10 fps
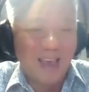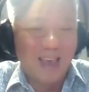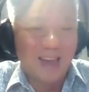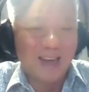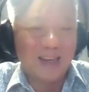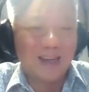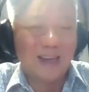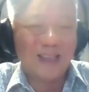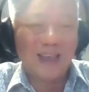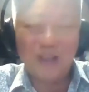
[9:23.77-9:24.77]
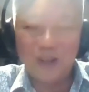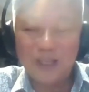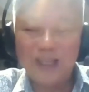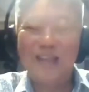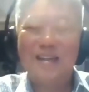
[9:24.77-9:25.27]
And uh, I thank
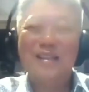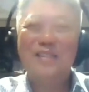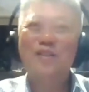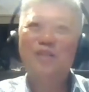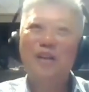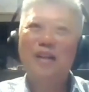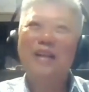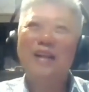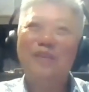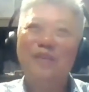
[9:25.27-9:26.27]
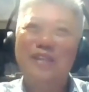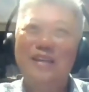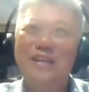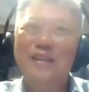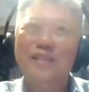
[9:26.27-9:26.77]
God and I told God that I
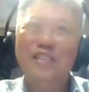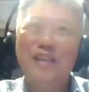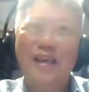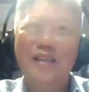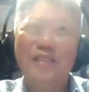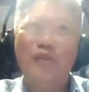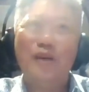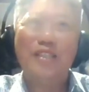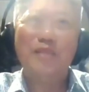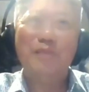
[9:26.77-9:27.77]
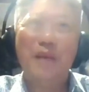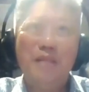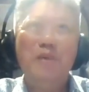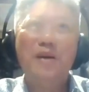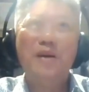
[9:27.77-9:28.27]
would uh, share to as
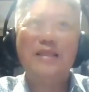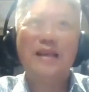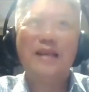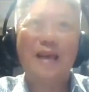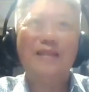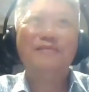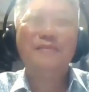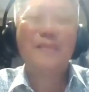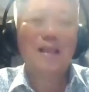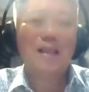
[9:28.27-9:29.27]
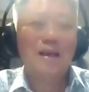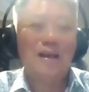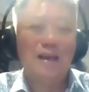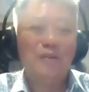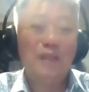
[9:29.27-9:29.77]
many people as I can.
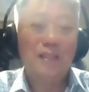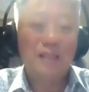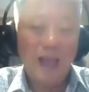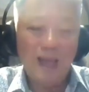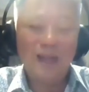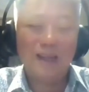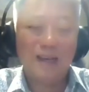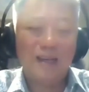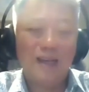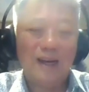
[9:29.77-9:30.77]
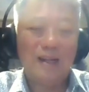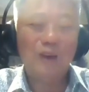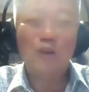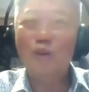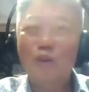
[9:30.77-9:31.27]
And with that, uh,
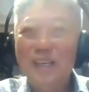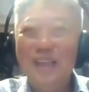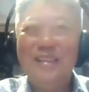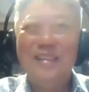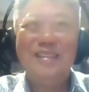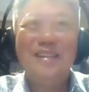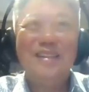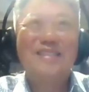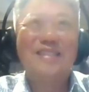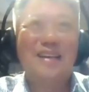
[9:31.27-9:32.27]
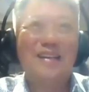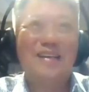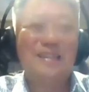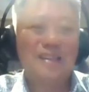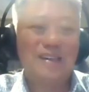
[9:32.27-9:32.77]
not only did this
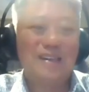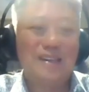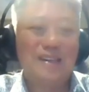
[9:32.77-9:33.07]
uh,